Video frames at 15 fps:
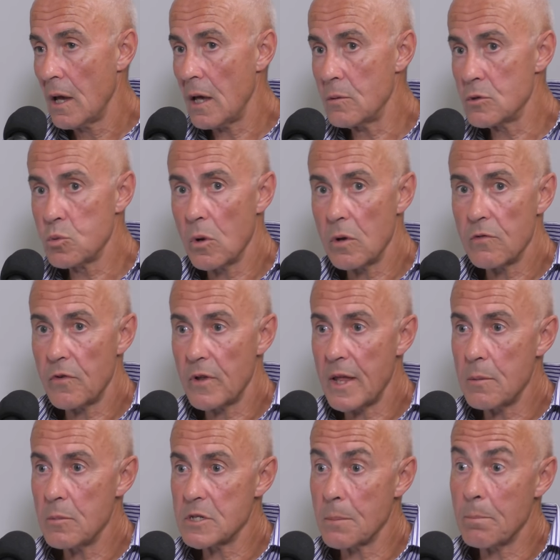He was working for
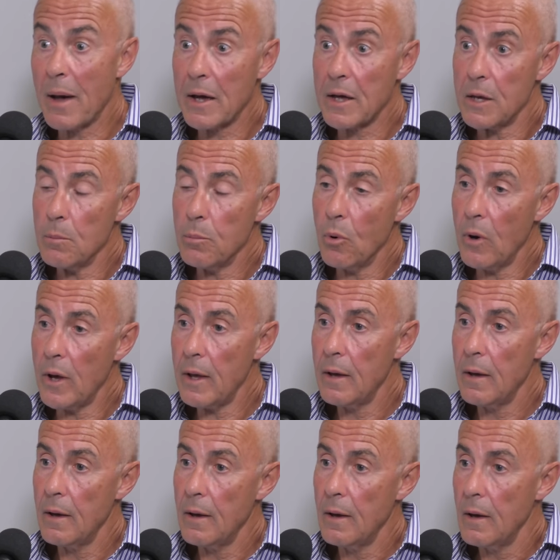them as a bucket boy
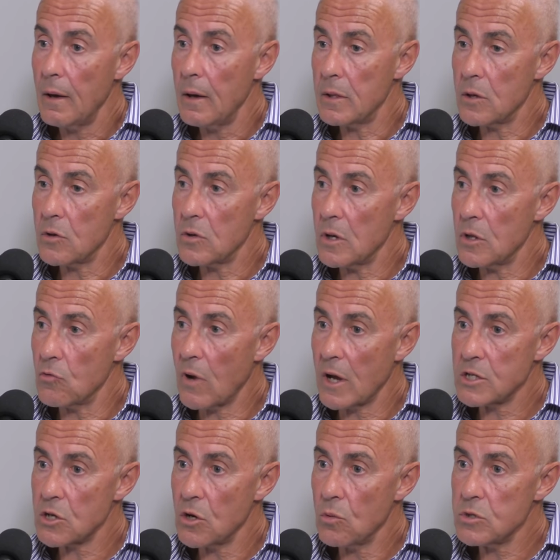at the, at the
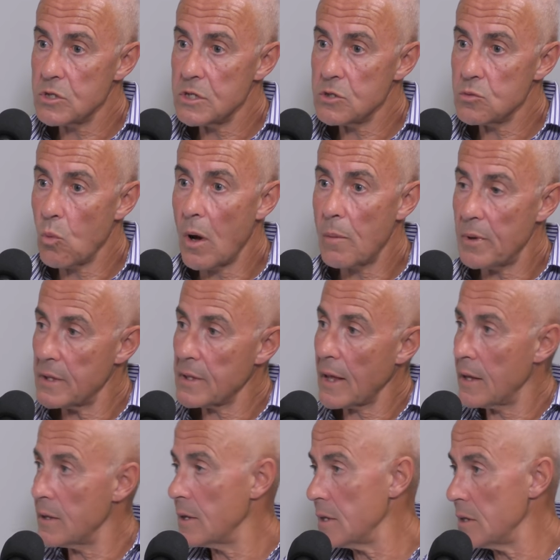racecourses, wiping
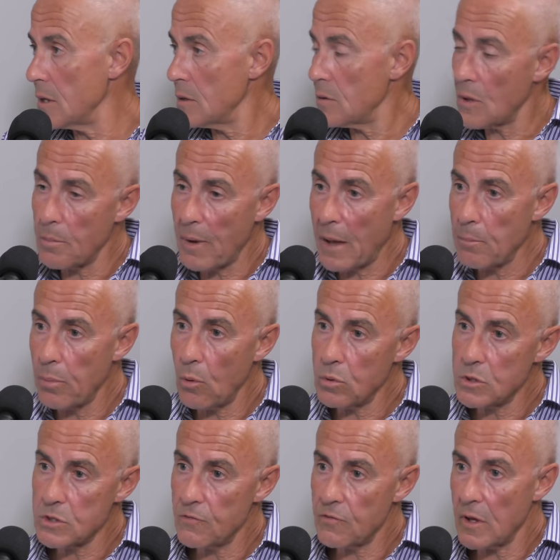down the uh, the
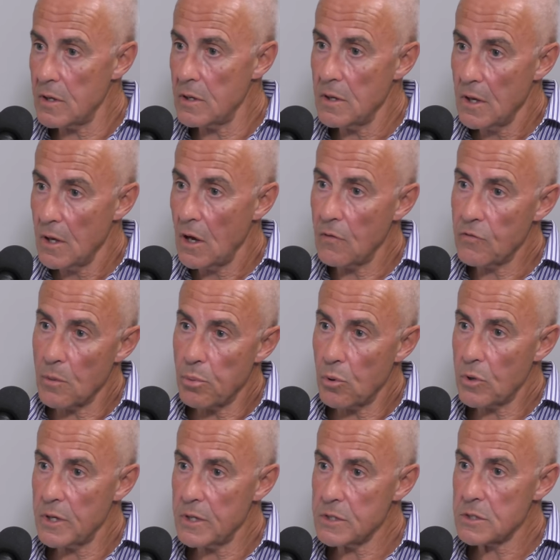blackboards of the of the
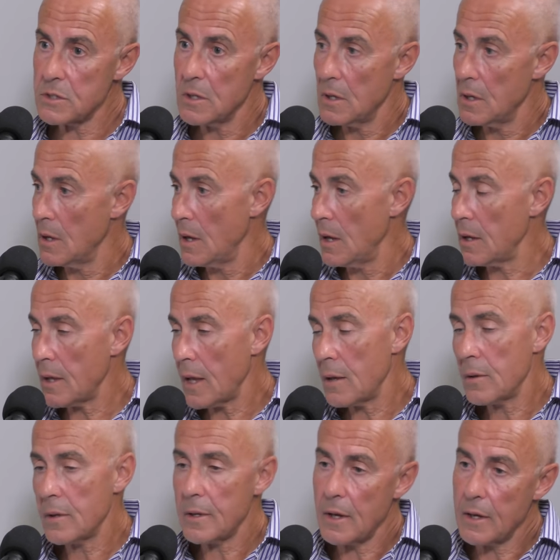bookies and
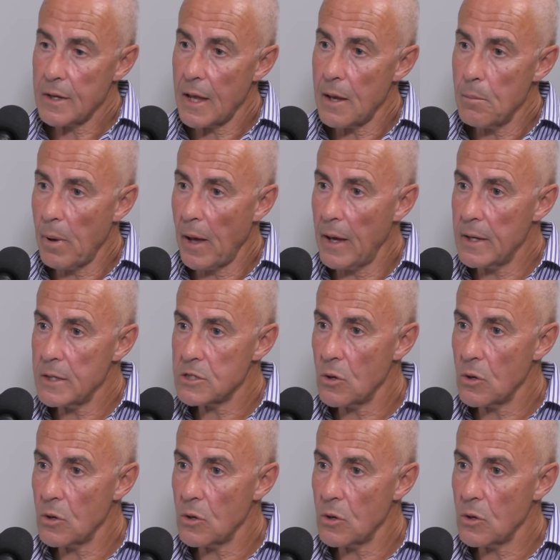getting and getting paid.